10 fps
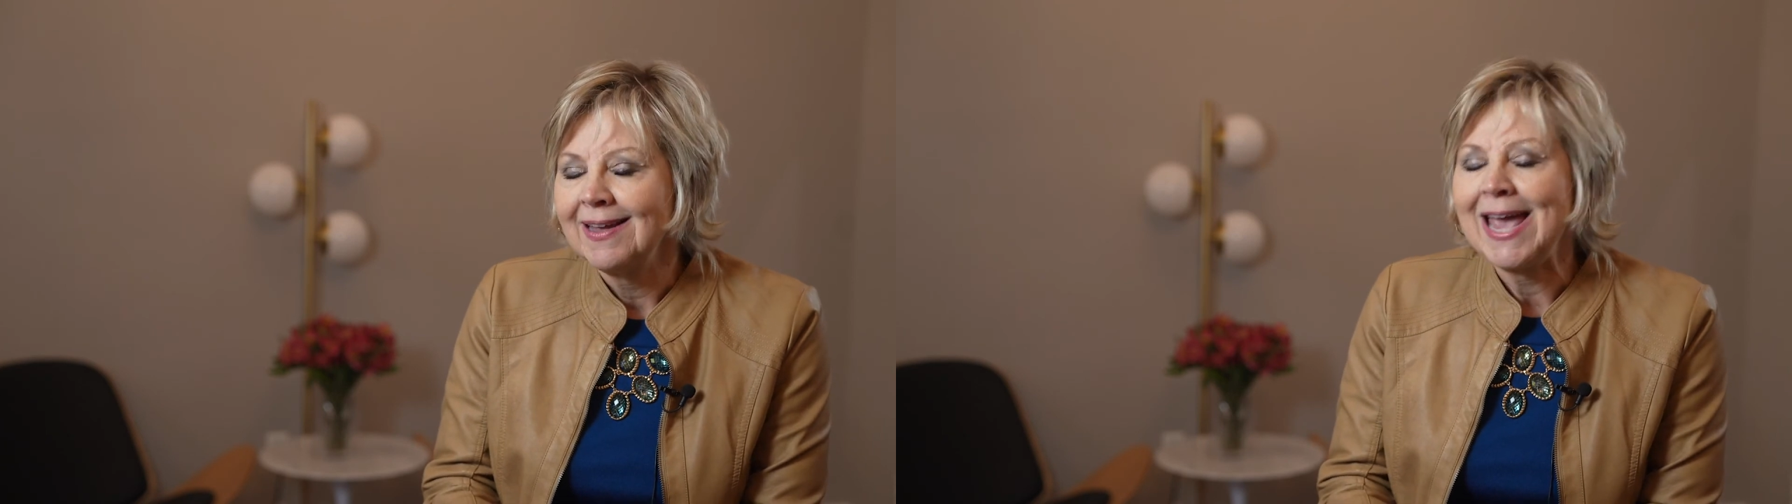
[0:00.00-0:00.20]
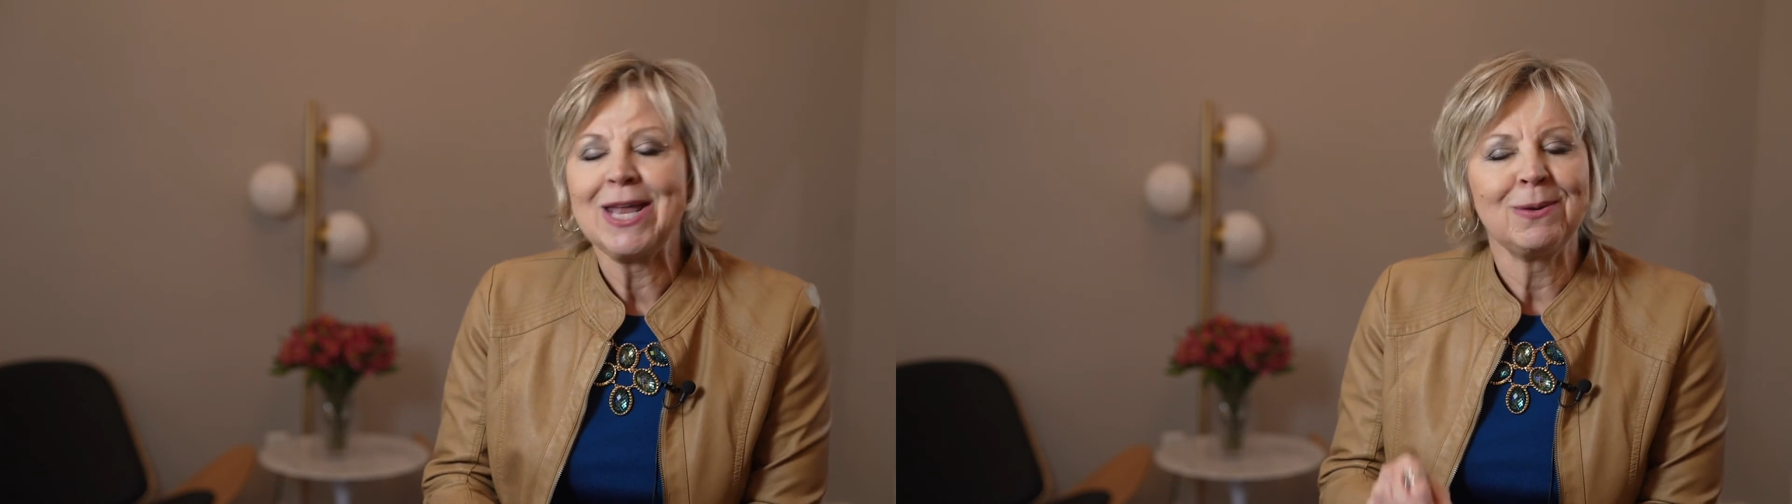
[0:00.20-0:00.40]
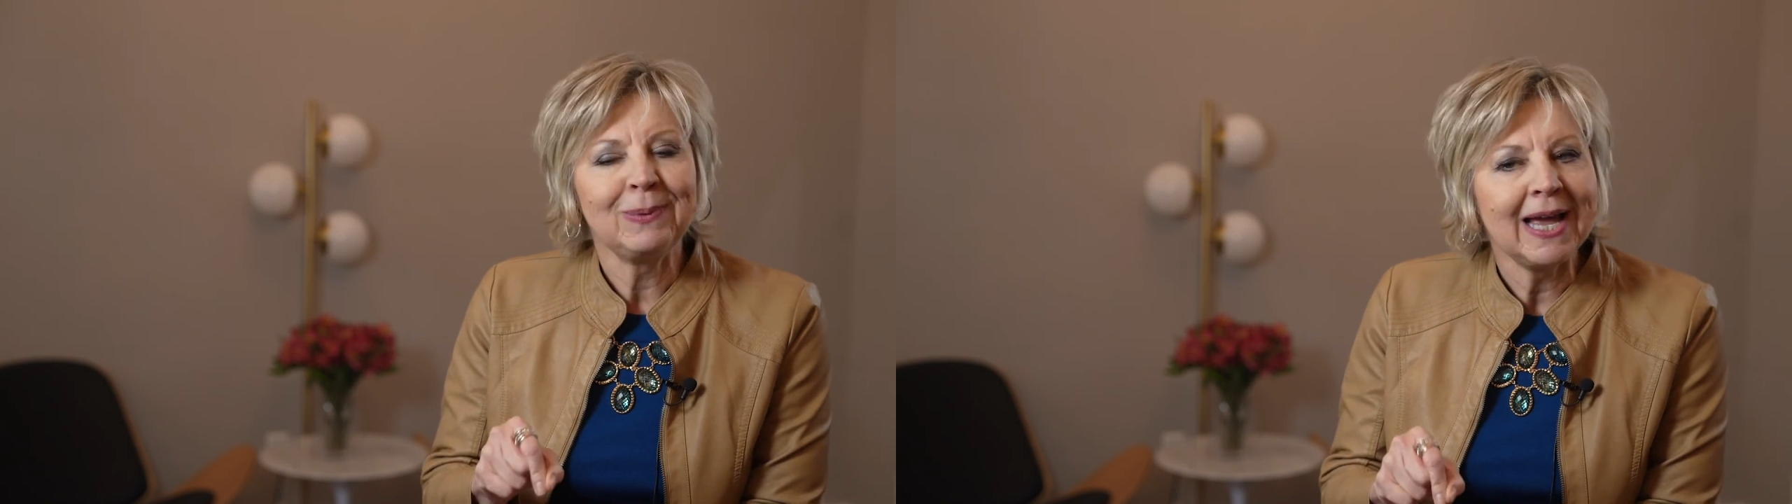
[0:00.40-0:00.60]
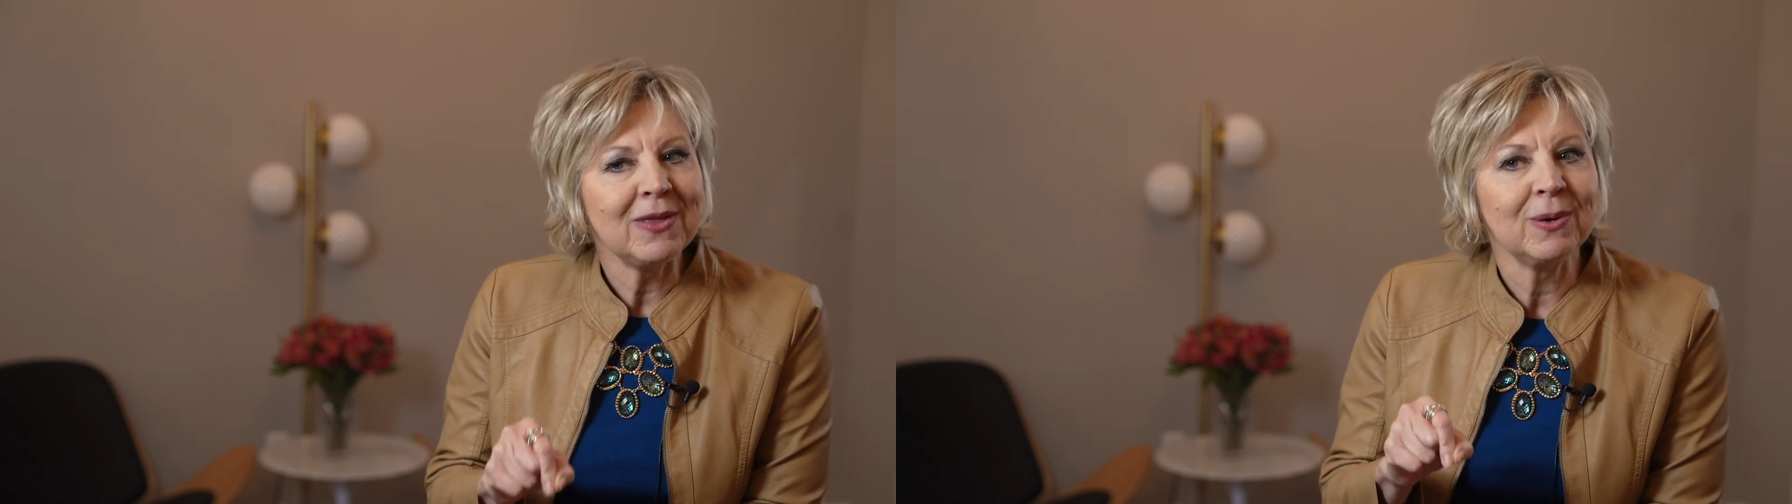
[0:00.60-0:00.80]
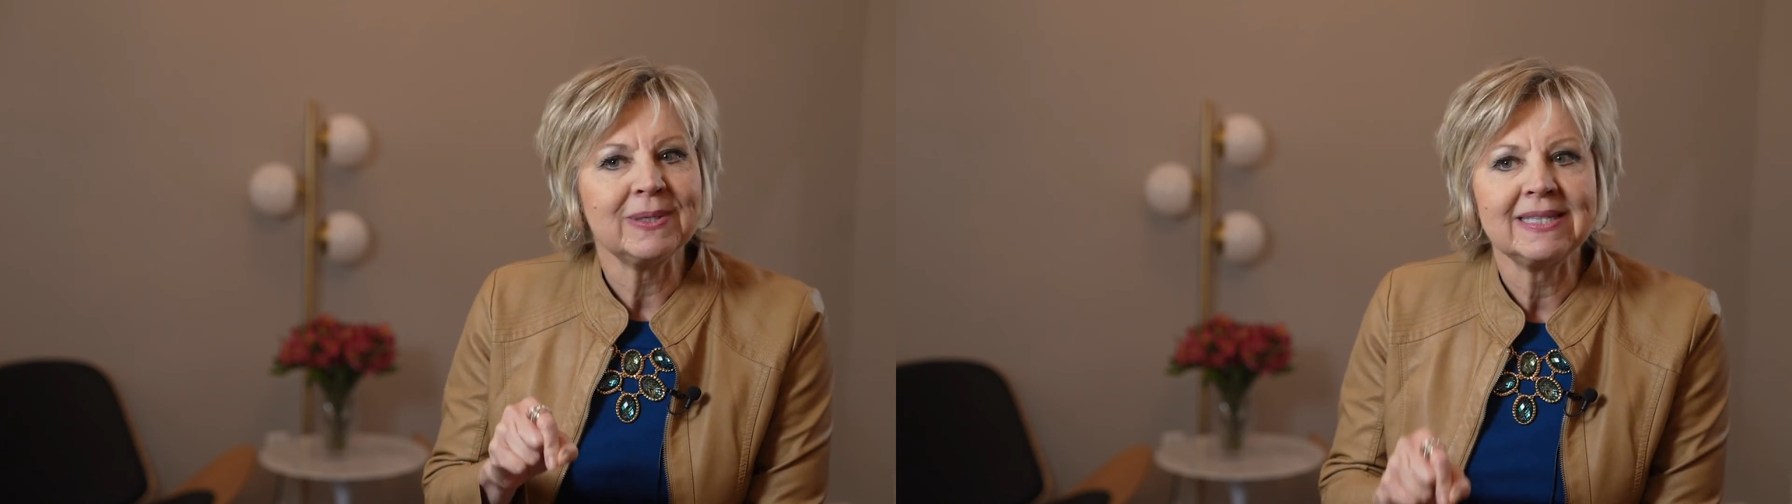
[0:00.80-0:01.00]
and apply
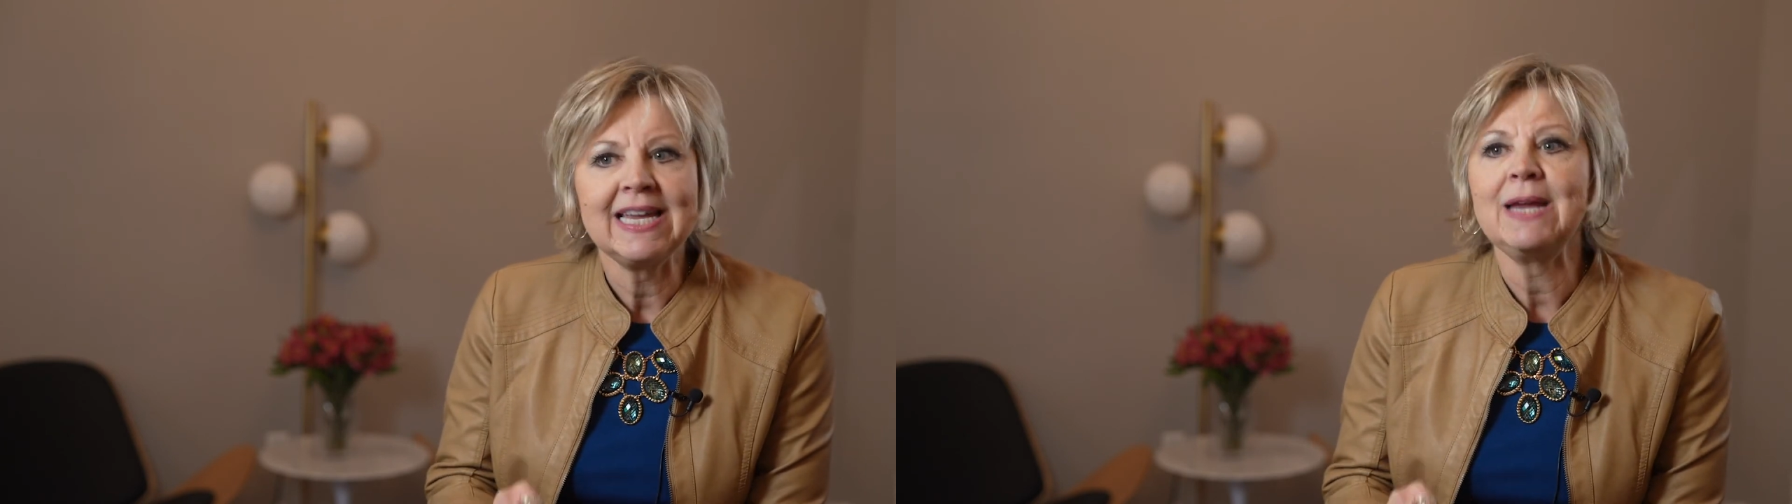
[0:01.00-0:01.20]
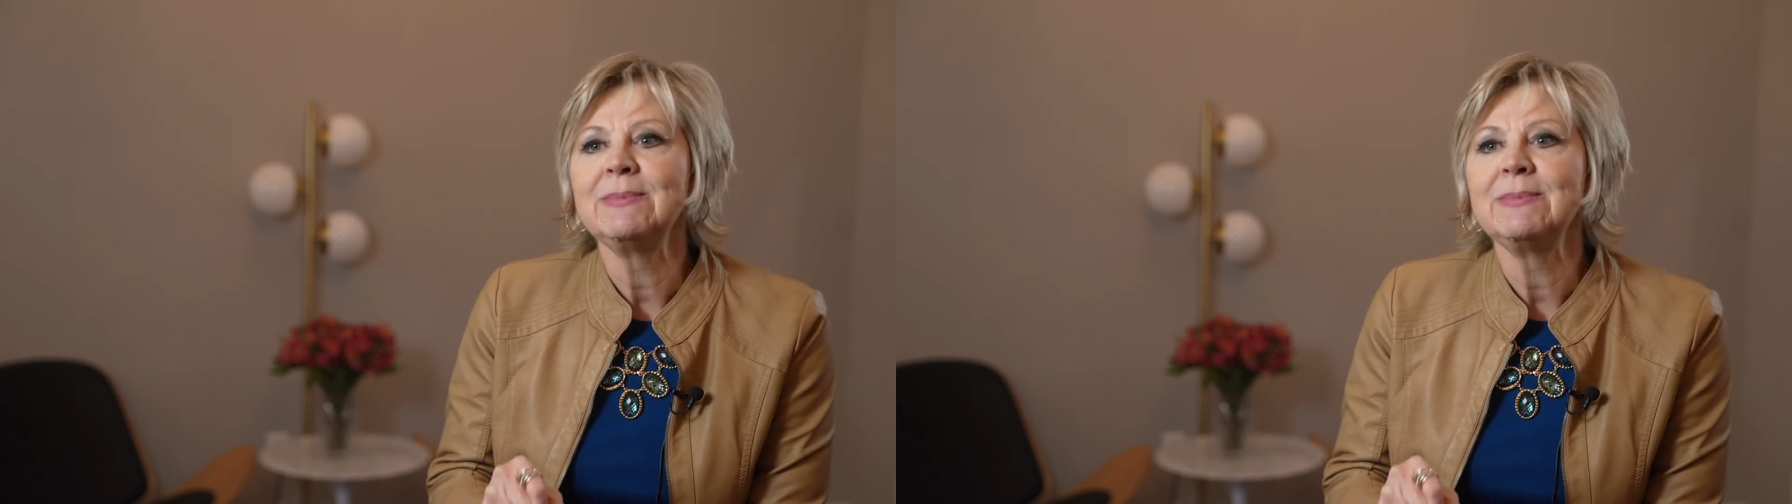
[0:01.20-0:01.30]
those same